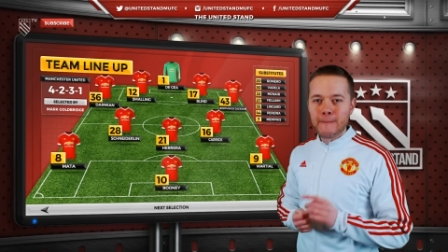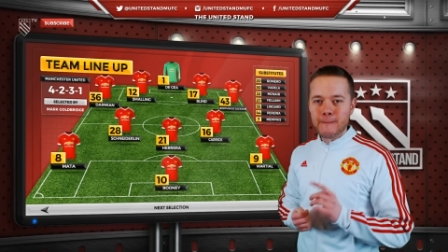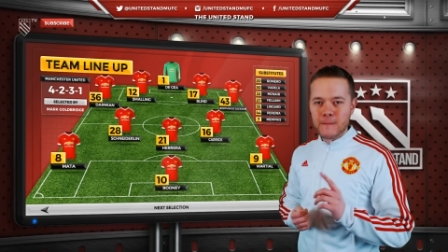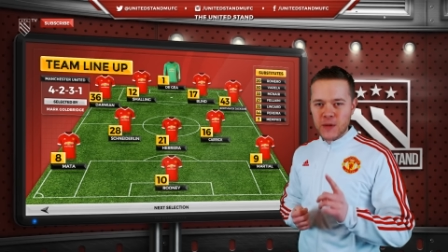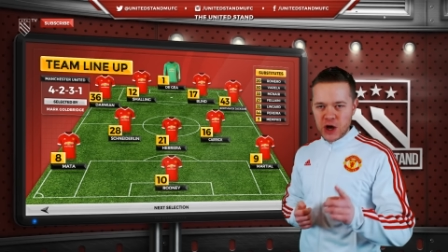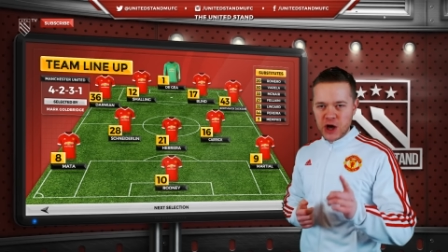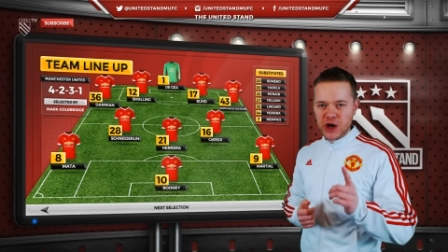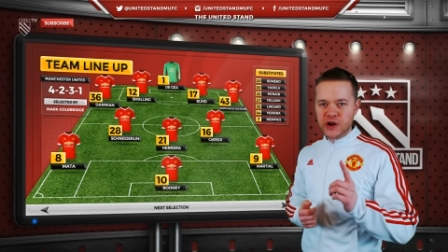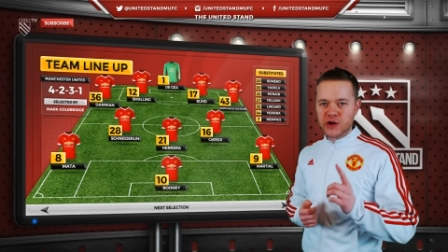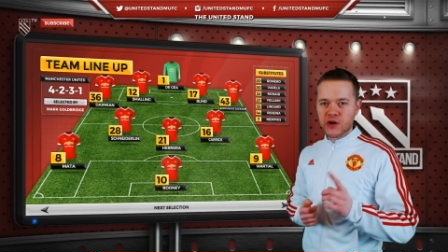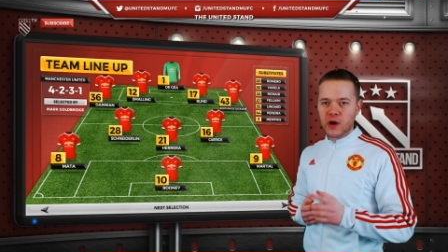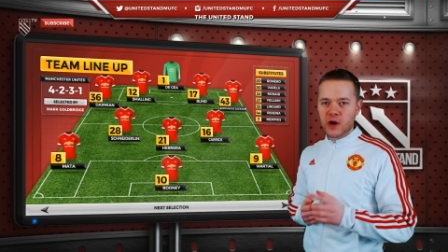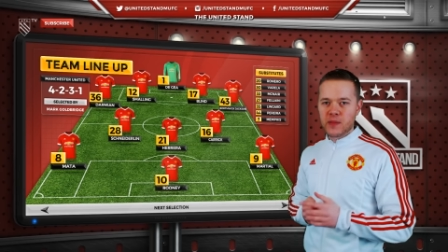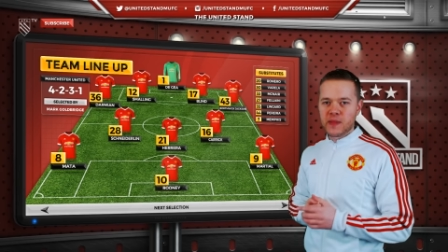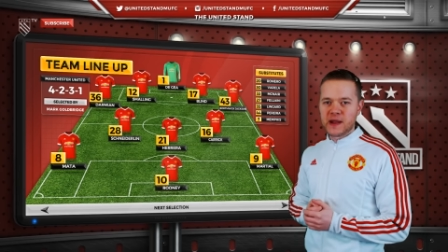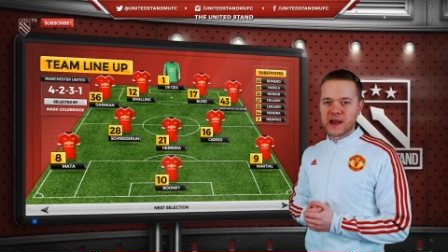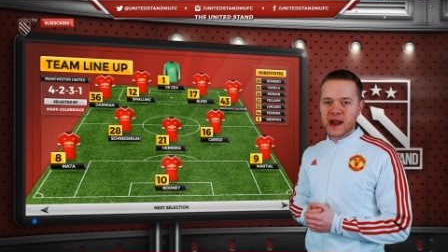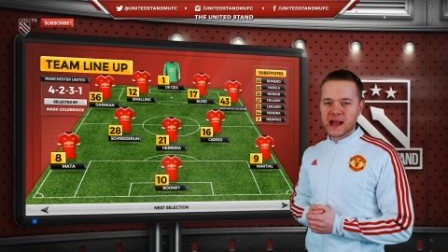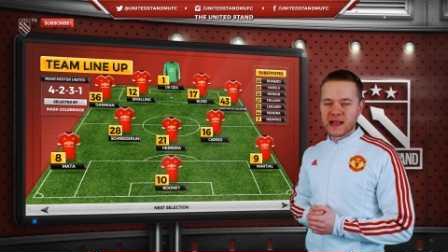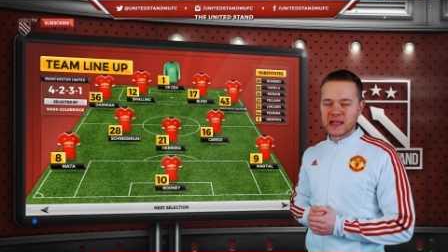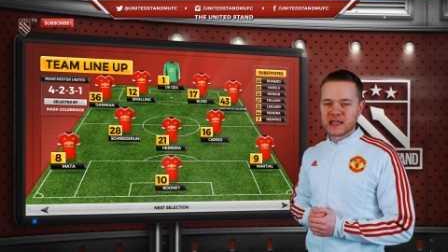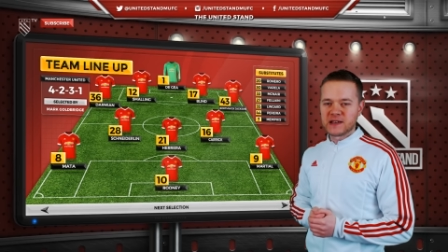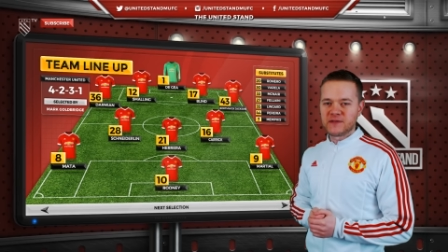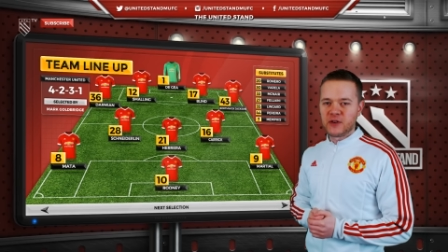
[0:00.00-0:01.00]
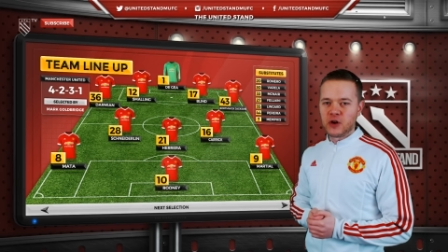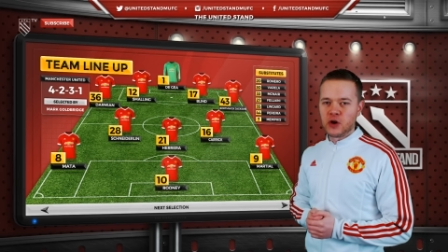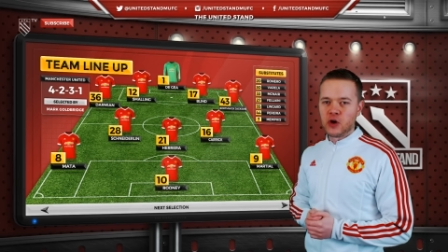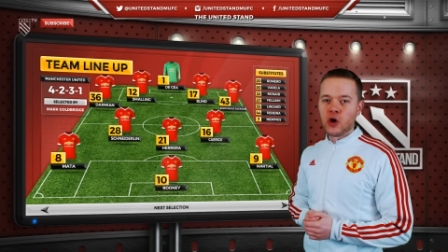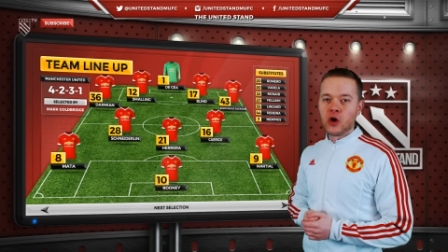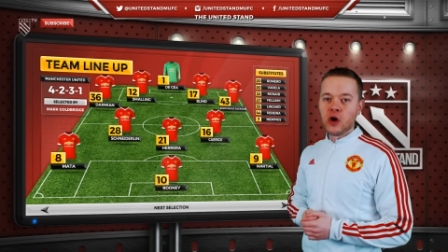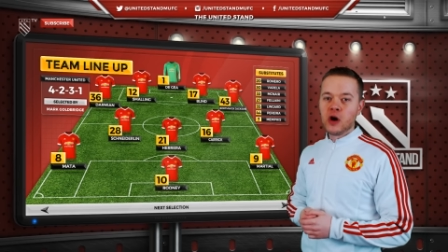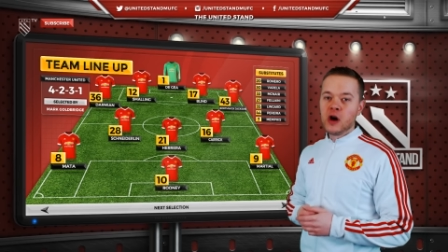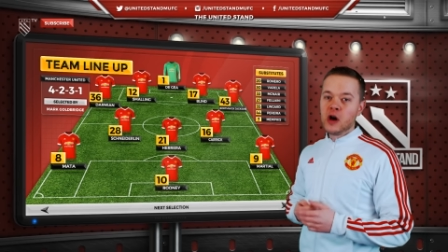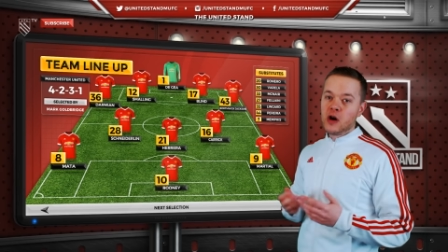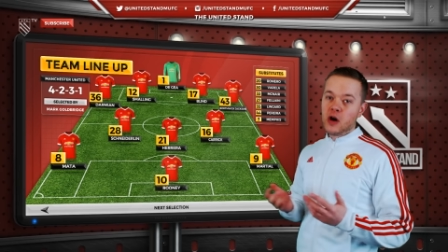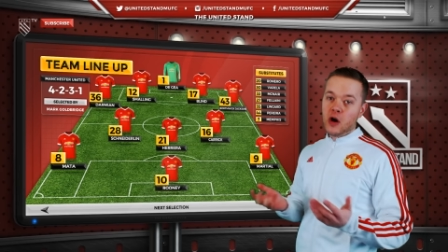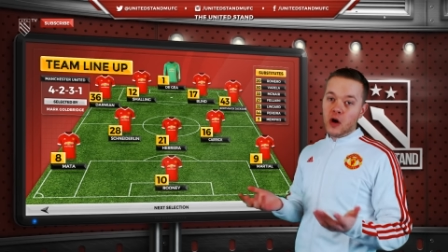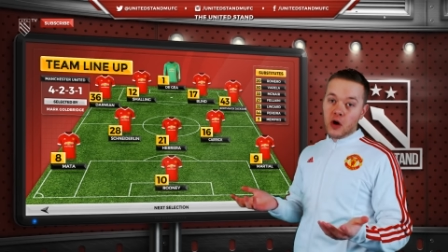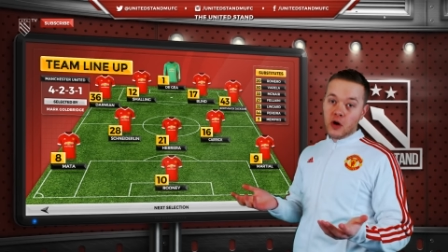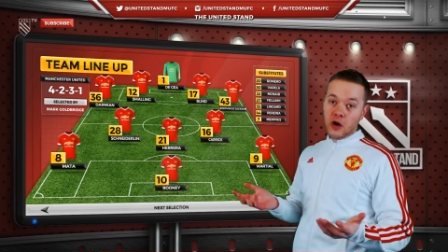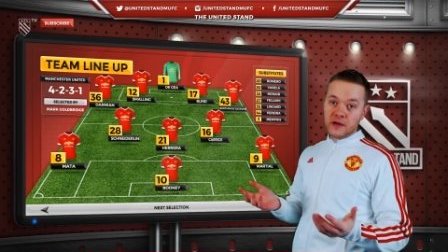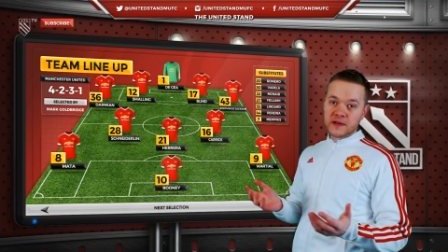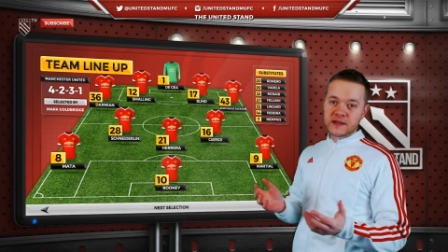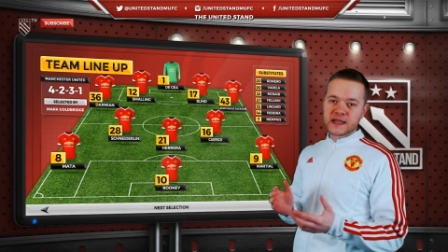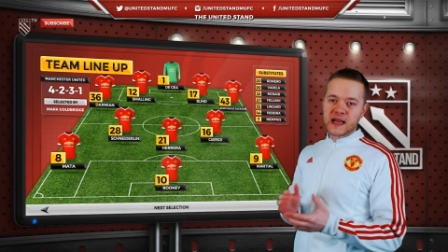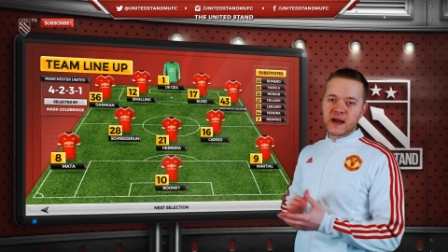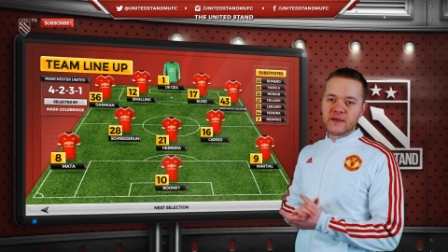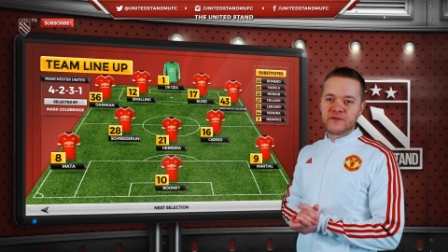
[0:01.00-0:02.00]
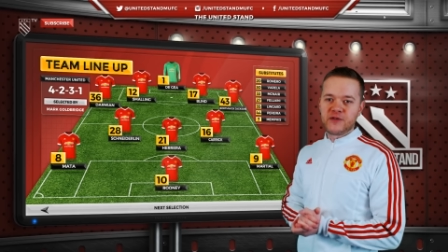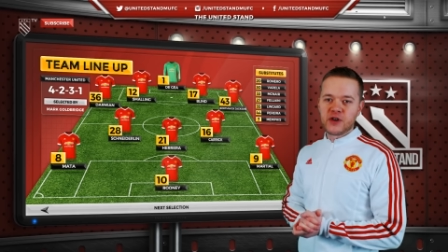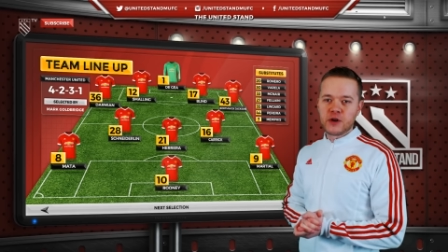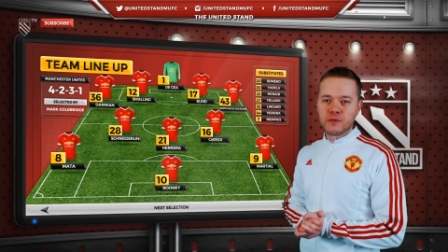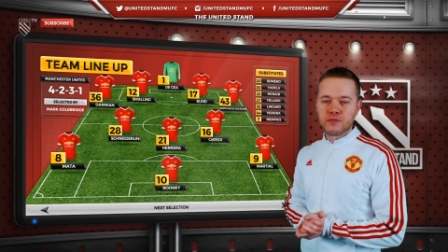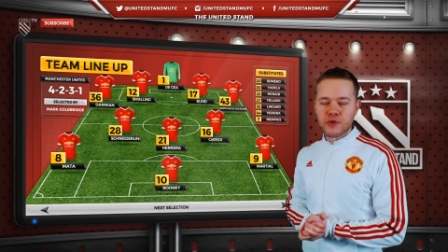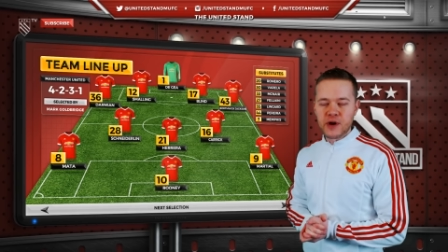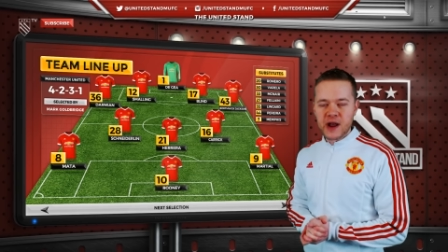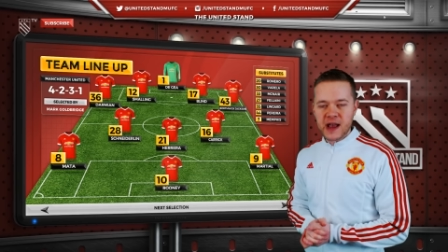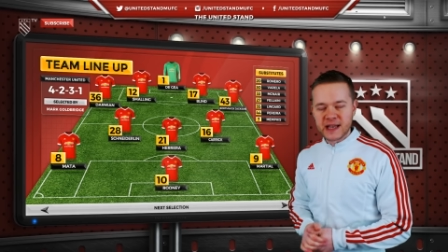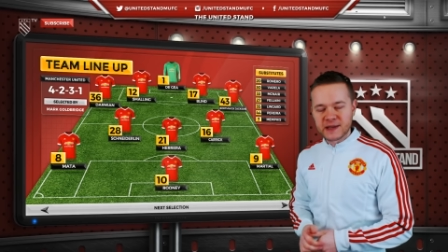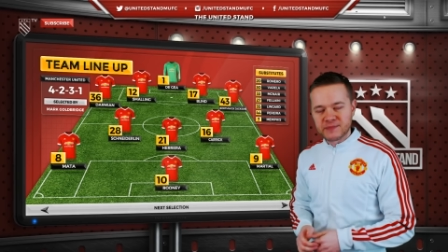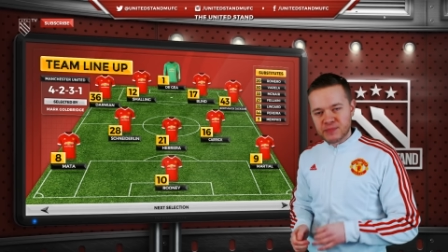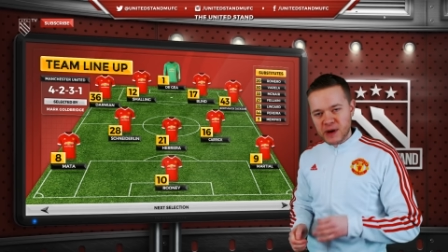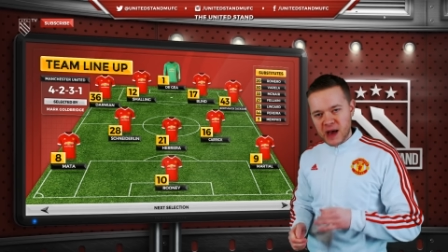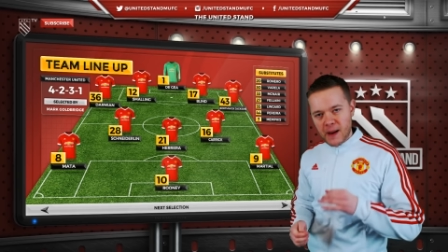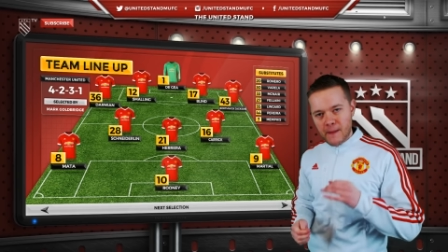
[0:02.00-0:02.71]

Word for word: Murder on the dance floor or on Stamford Bridge.